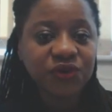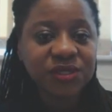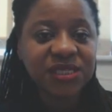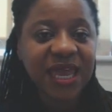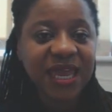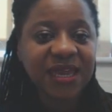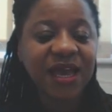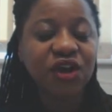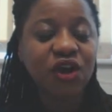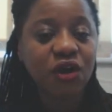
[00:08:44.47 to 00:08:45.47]
you're saying
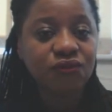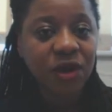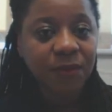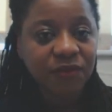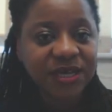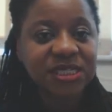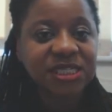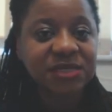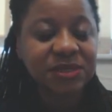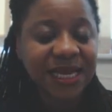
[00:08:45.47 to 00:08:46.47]
and corroborate
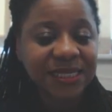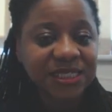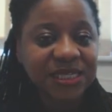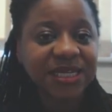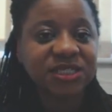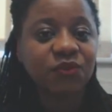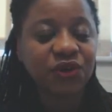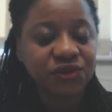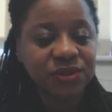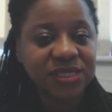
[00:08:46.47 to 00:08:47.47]
and substantiate
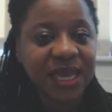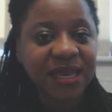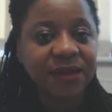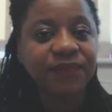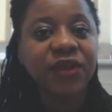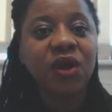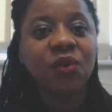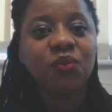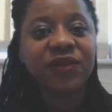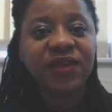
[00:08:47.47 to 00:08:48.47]
what you're saying
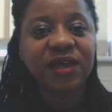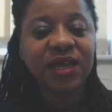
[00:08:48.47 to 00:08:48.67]
with